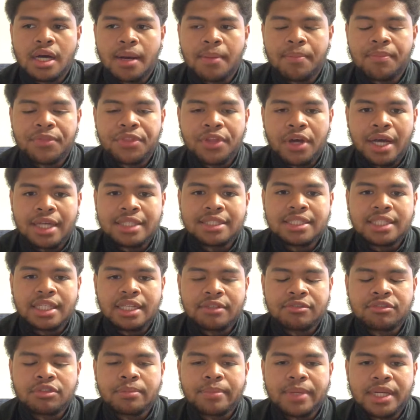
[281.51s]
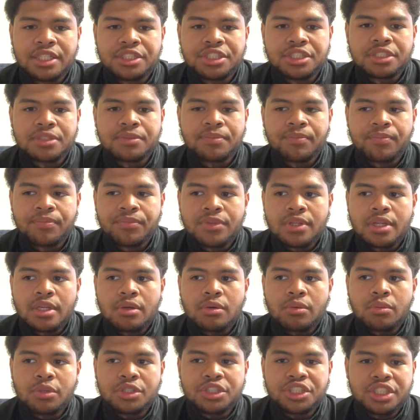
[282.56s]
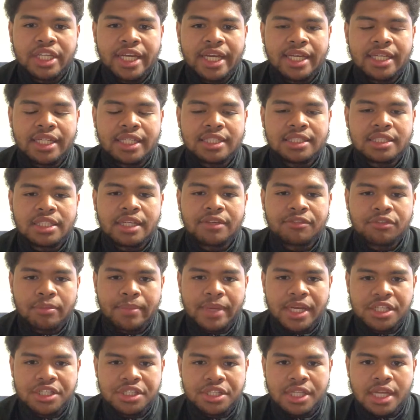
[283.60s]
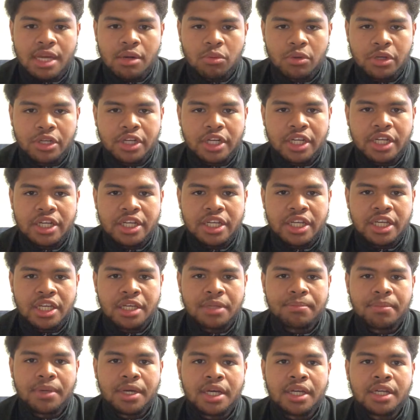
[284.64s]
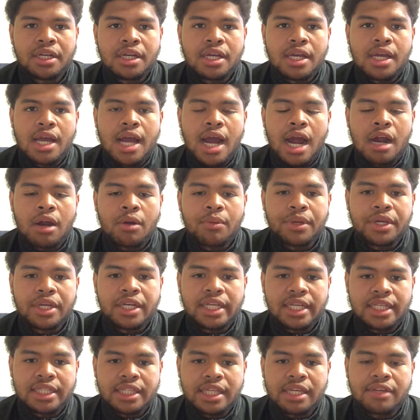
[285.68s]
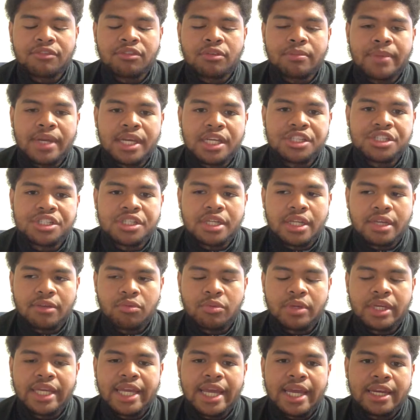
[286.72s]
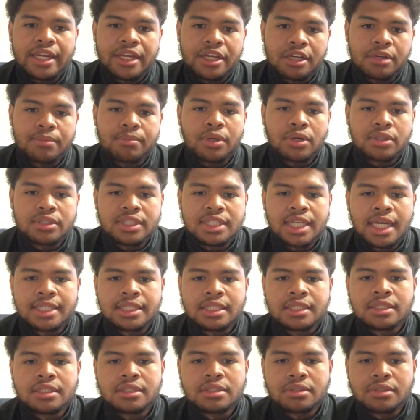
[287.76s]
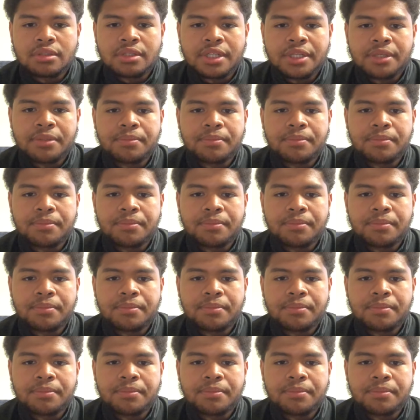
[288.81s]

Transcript: thoughts and information, which again is information that we're going to need. But how are we going to get the information if we can't hear both sides of the story?